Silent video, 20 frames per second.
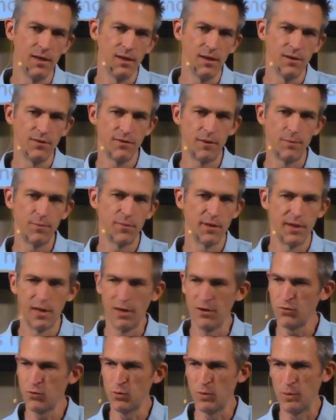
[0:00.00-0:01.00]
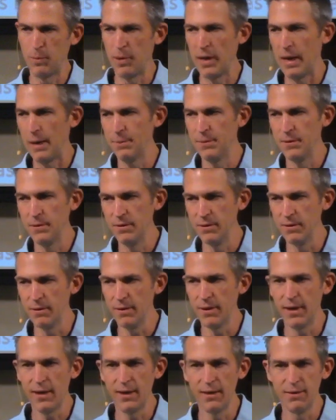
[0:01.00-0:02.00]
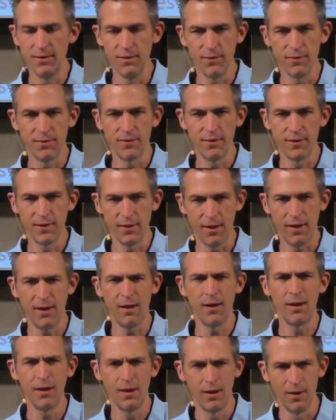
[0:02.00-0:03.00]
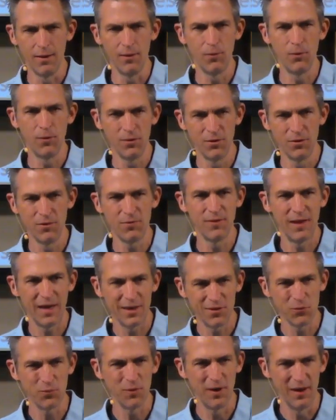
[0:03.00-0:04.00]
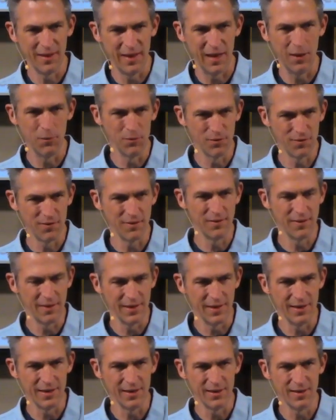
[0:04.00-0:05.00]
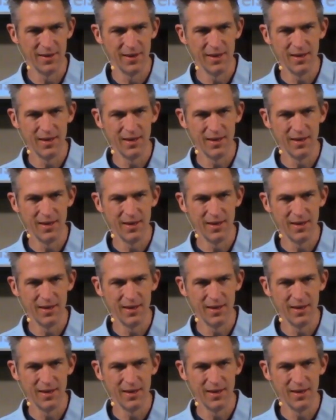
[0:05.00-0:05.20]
something else will pop into your head and you'll think, oh, I wonder if that's why that was in there.